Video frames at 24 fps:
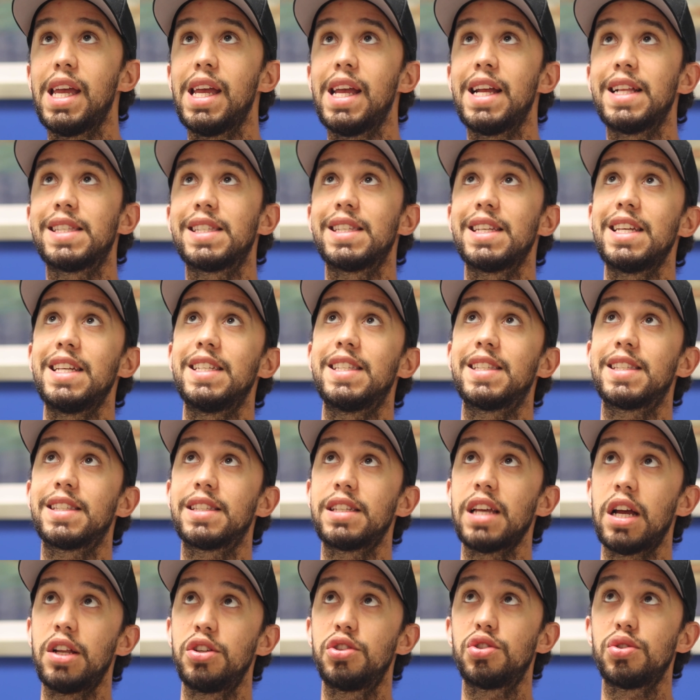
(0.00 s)
it's
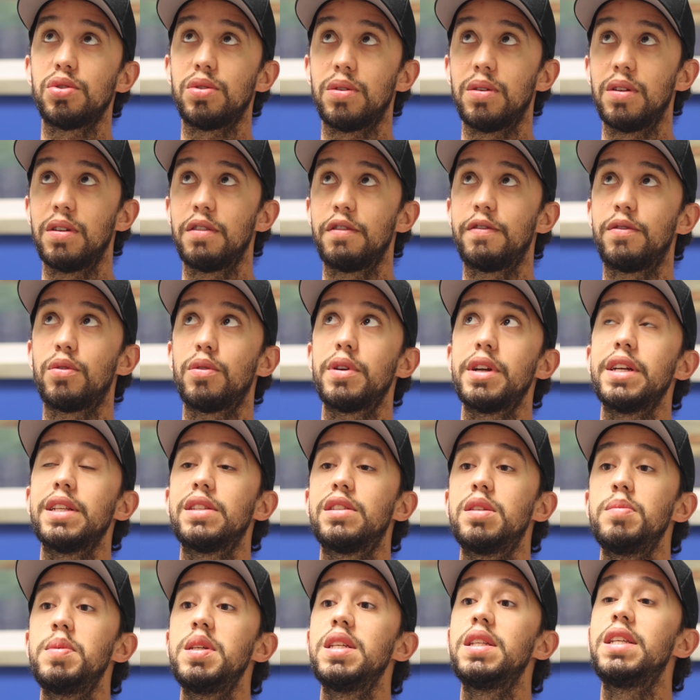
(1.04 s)
essential for
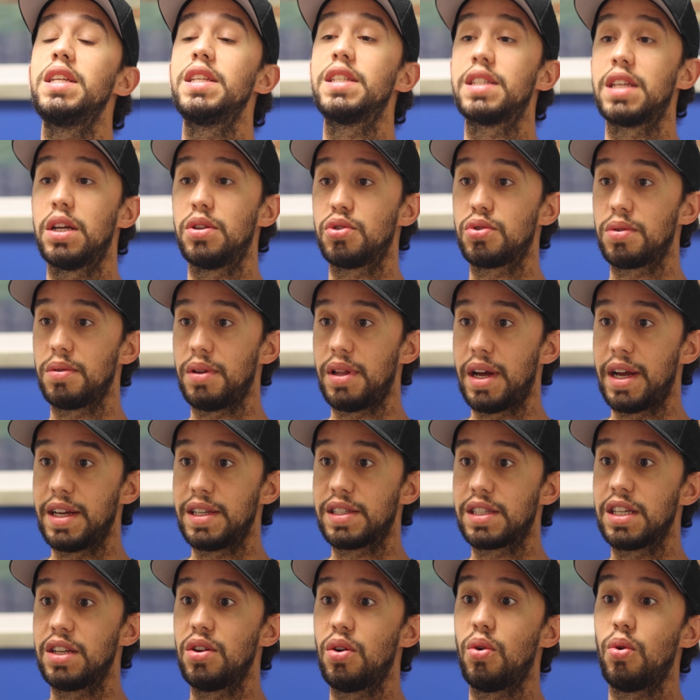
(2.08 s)
it to be
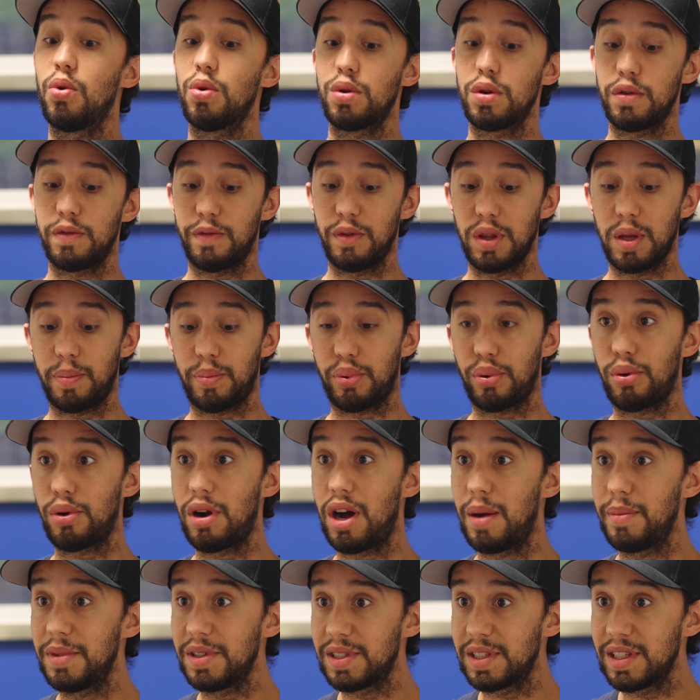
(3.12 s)
decentralized in order for the
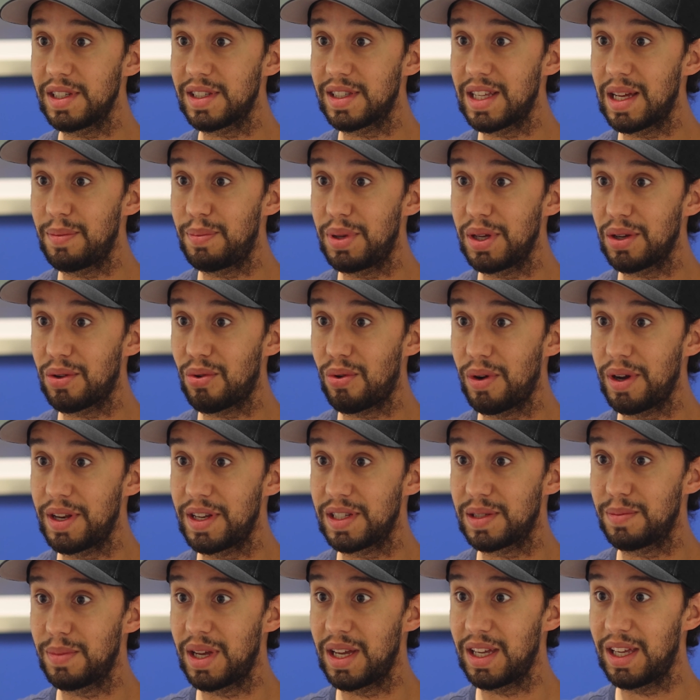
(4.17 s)
promises that
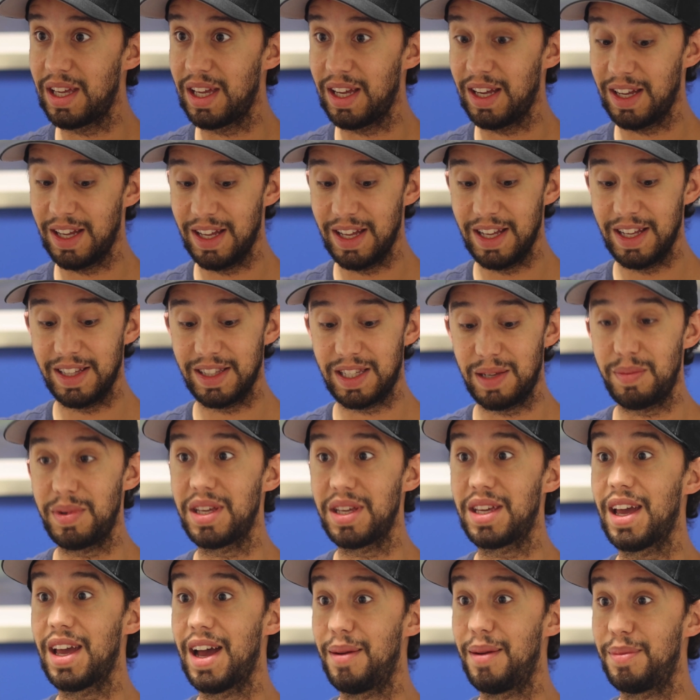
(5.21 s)
Bitcoin is making to be
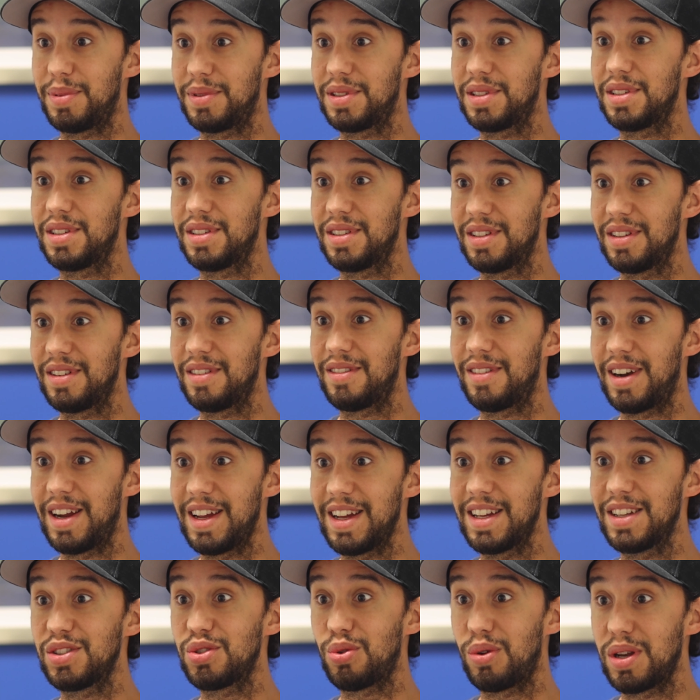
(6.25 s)
kept,
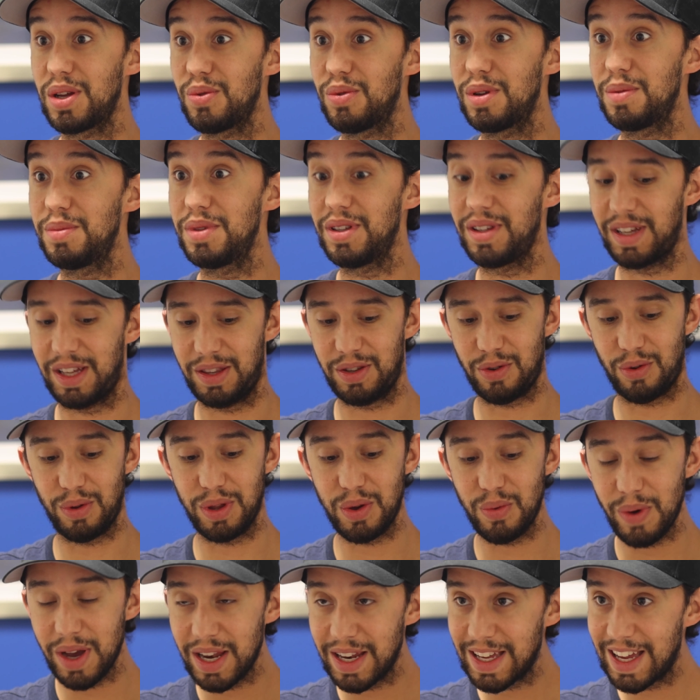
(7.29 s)
right? 21 million. The
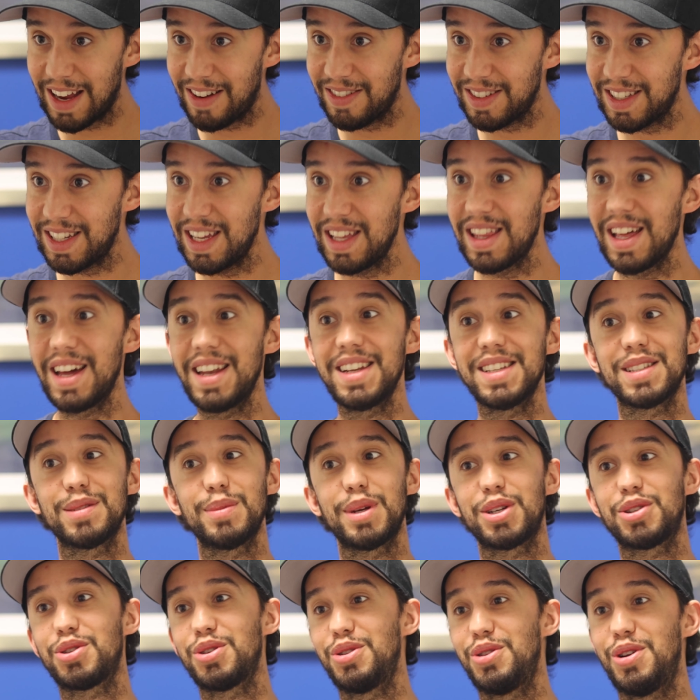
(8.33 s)
only way to guarantee that is to
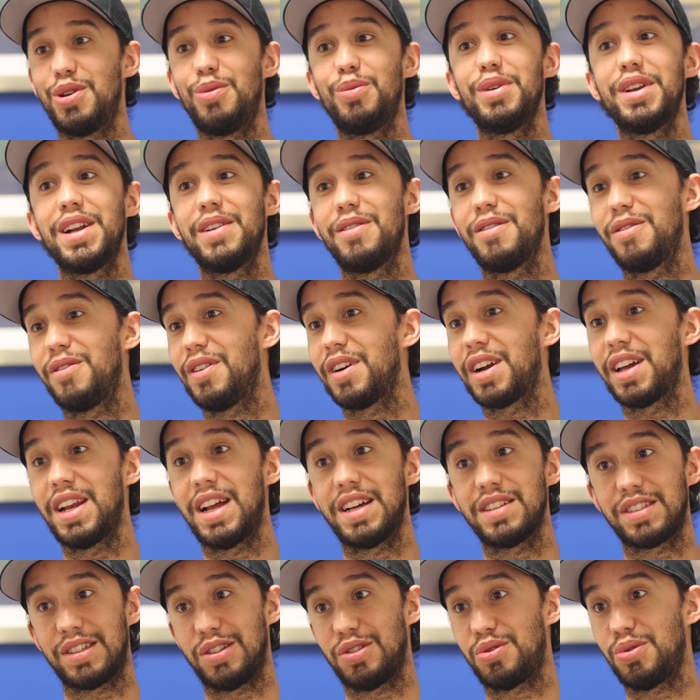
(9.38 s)
make sure no one ever fucking
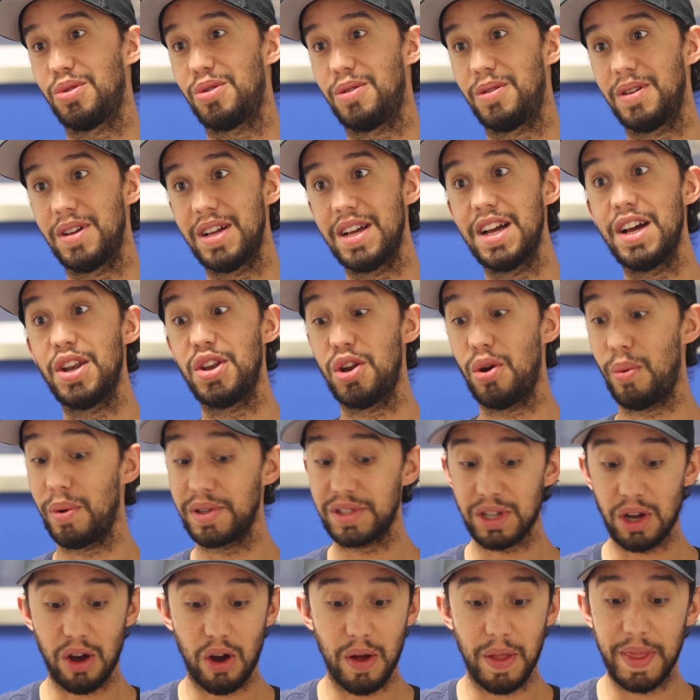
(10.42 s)
has control. Right.
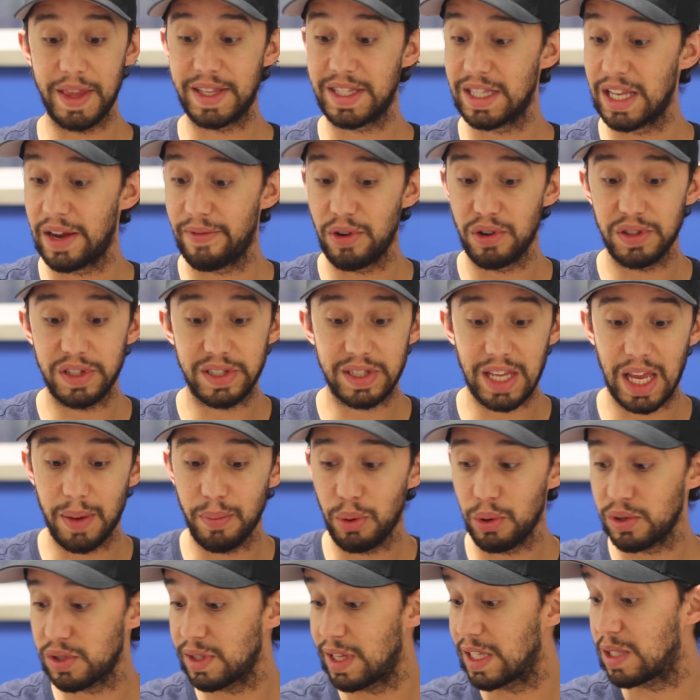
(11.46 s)
It's never the same
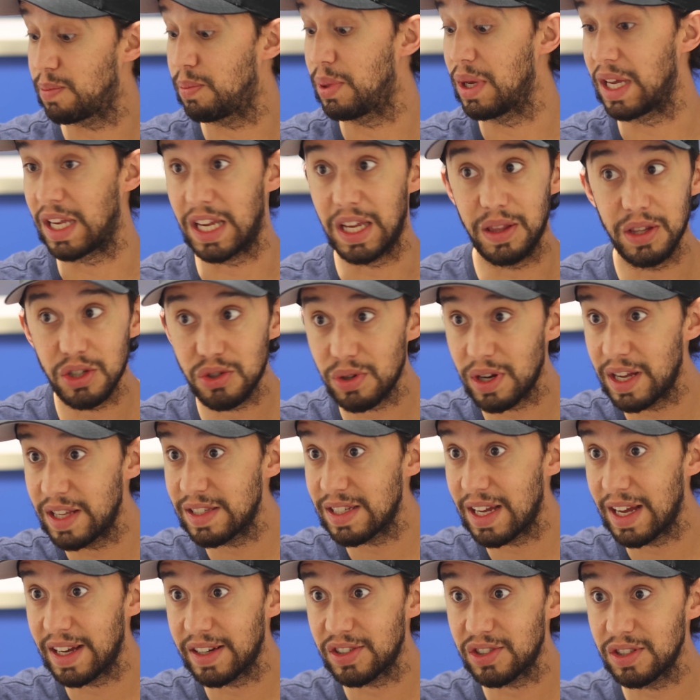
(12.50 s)
person that's picking the
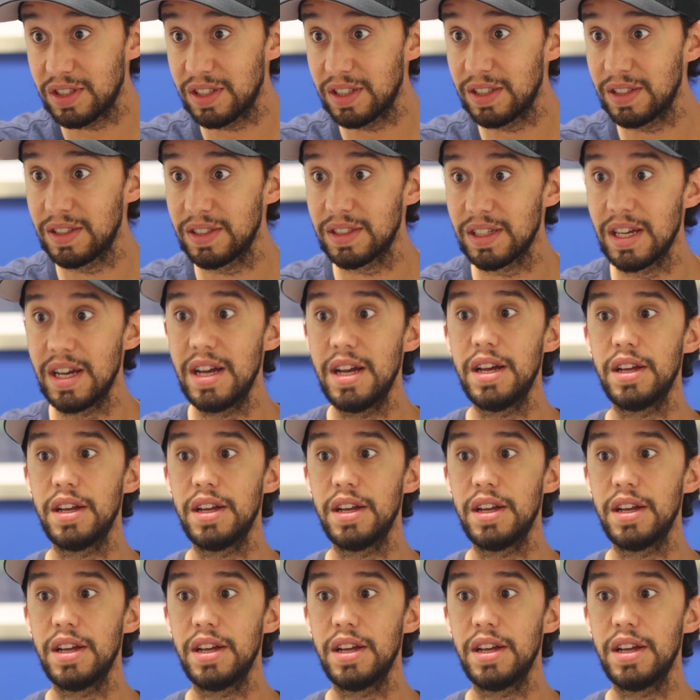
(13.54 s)
transactions,